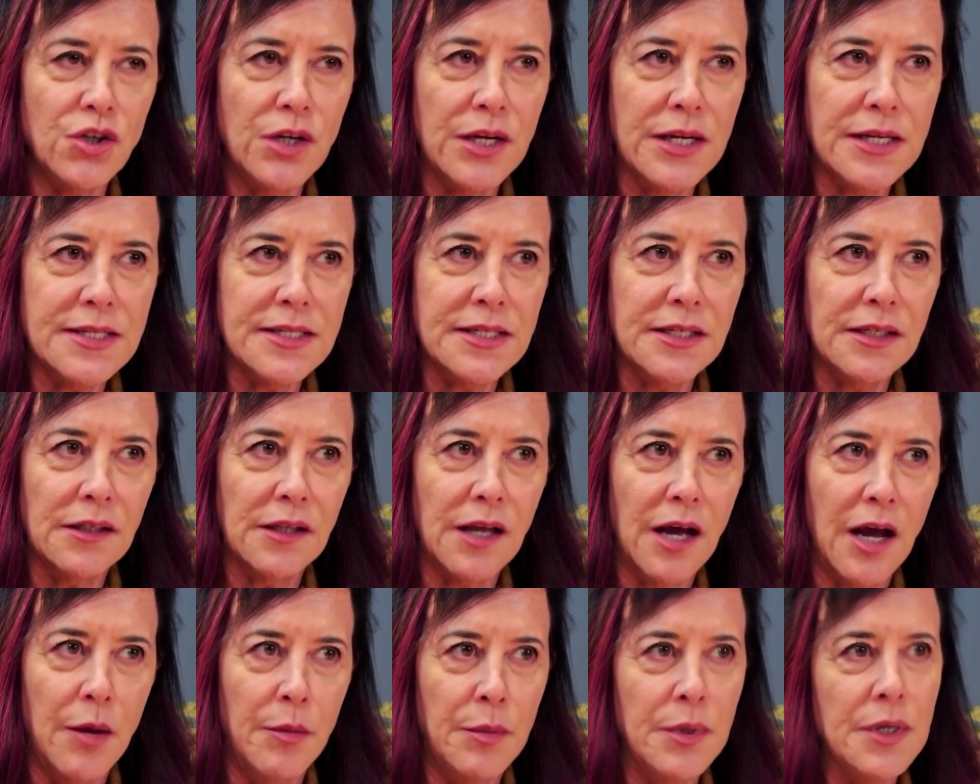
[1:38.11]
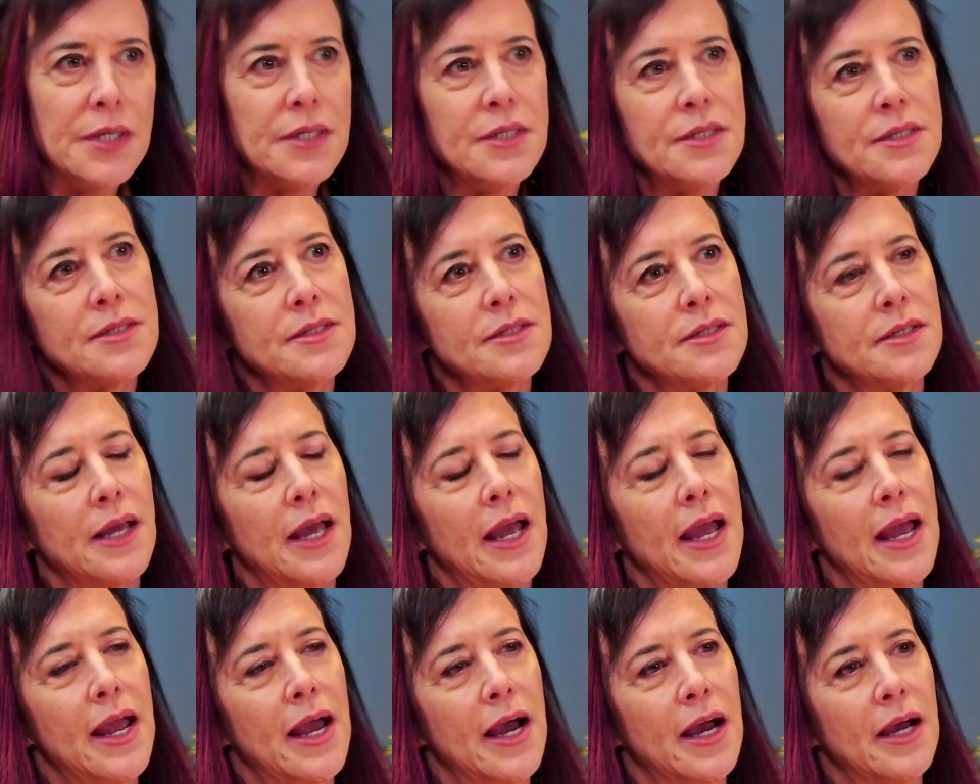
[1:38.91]
Nancy Klimas
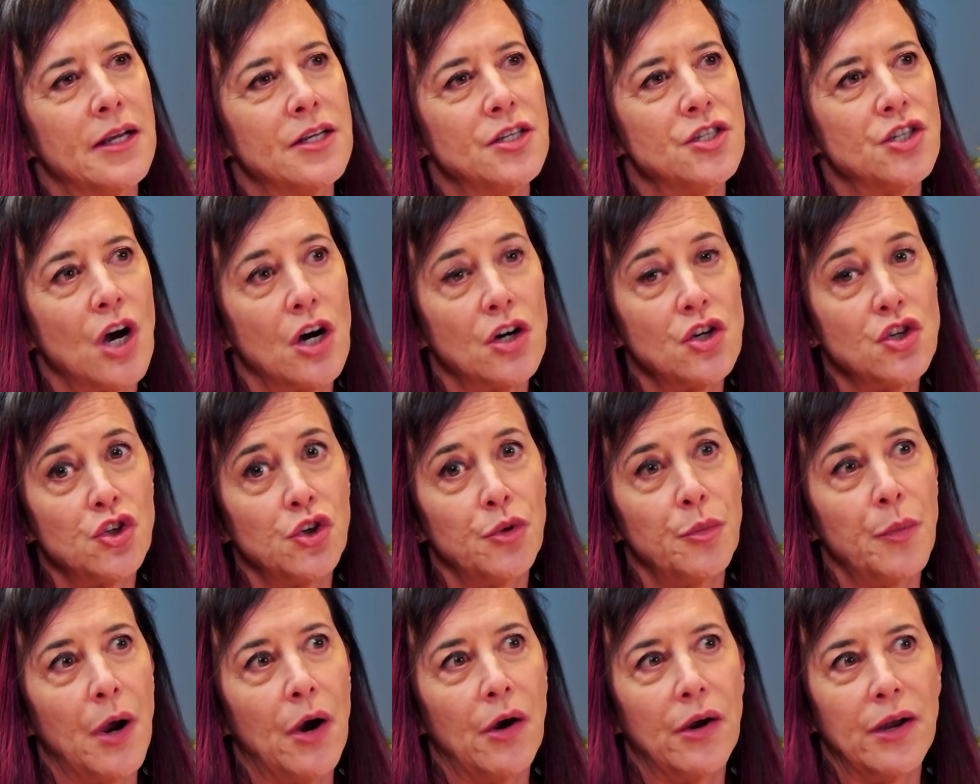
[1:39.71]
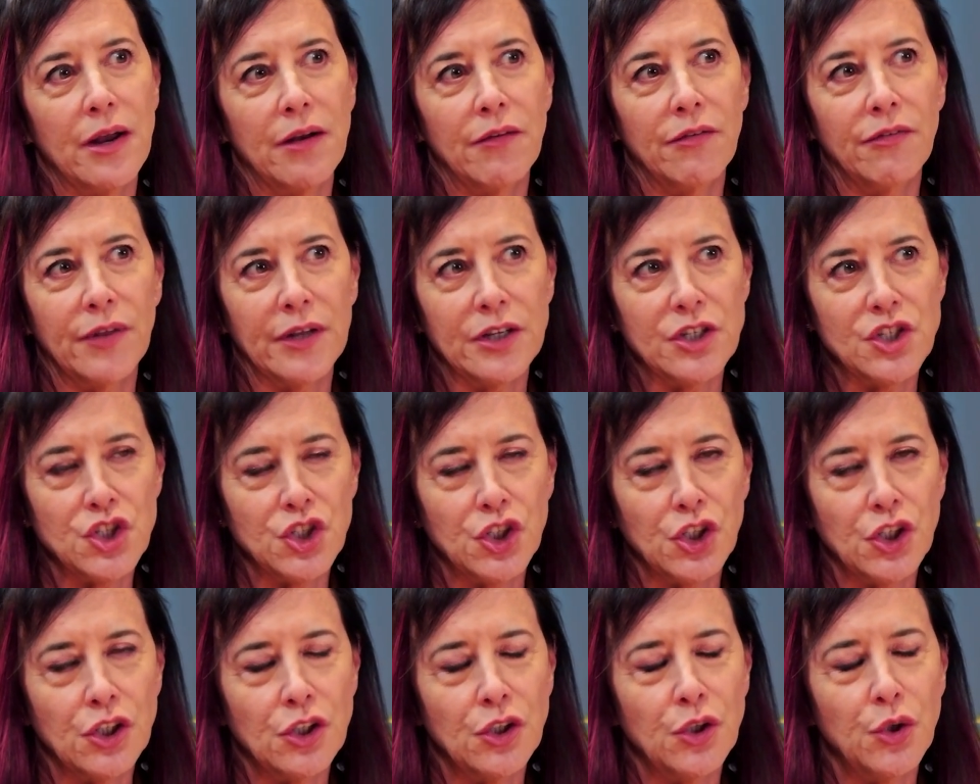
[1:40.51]
and Dr. Mary Ann
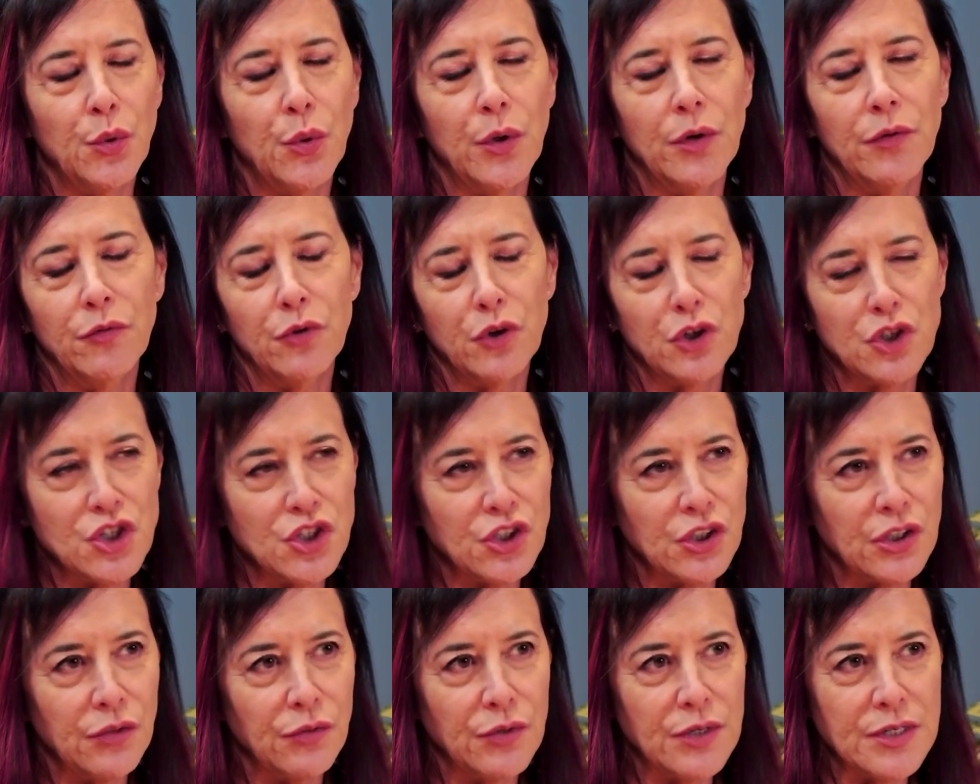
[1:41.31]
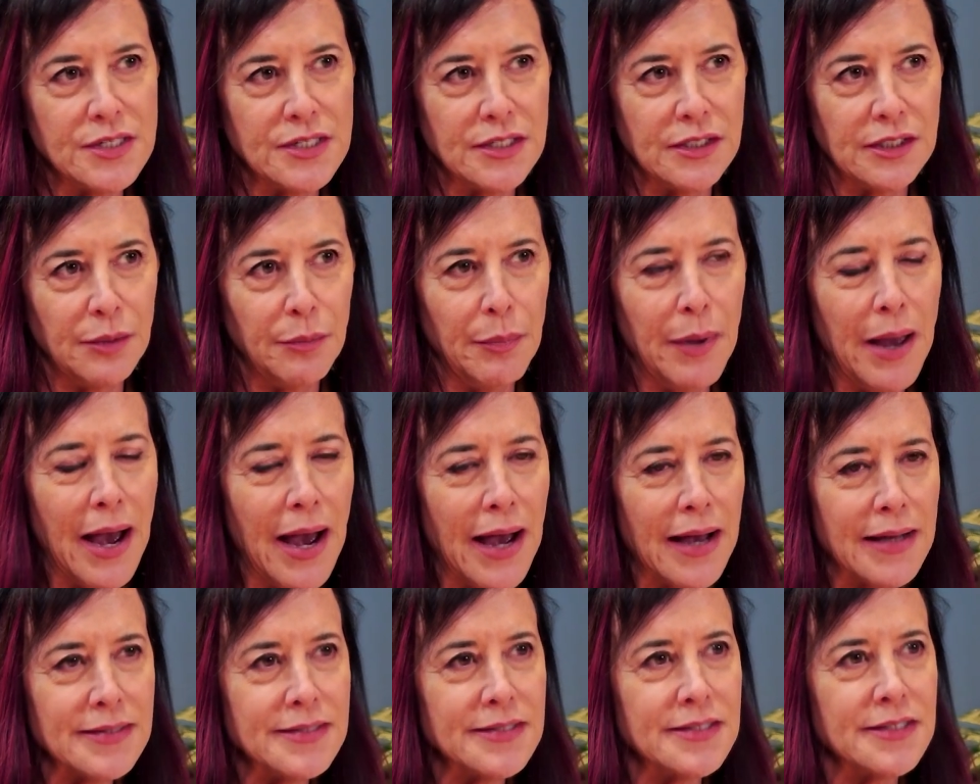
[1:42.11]
Fletcher, who unfortunately recently
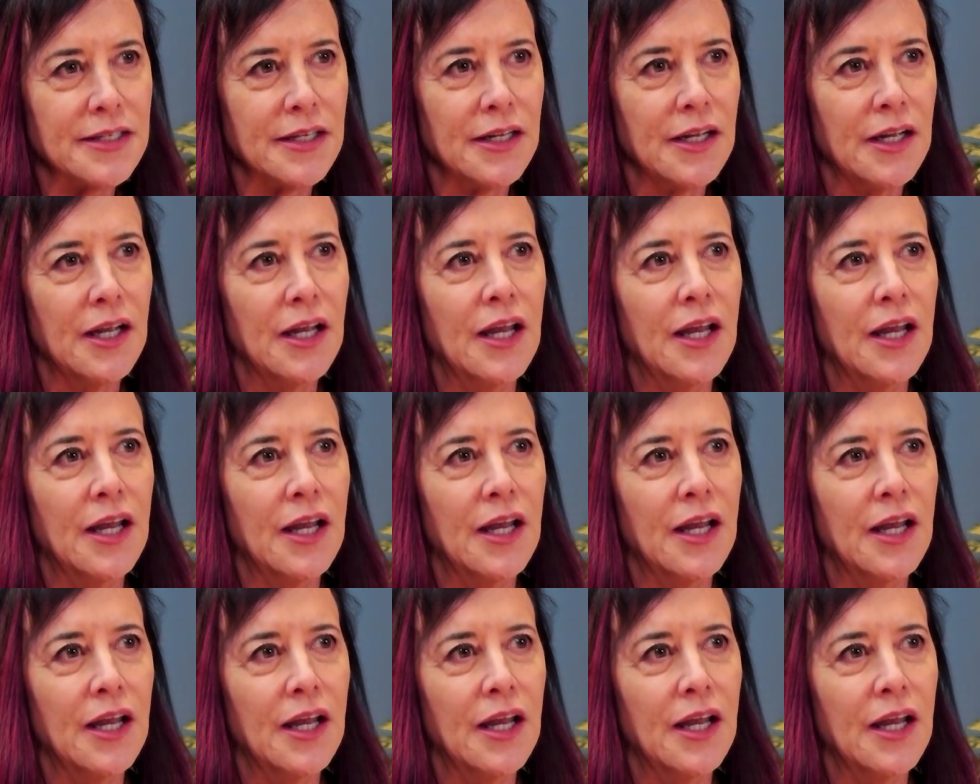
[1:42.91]
passed.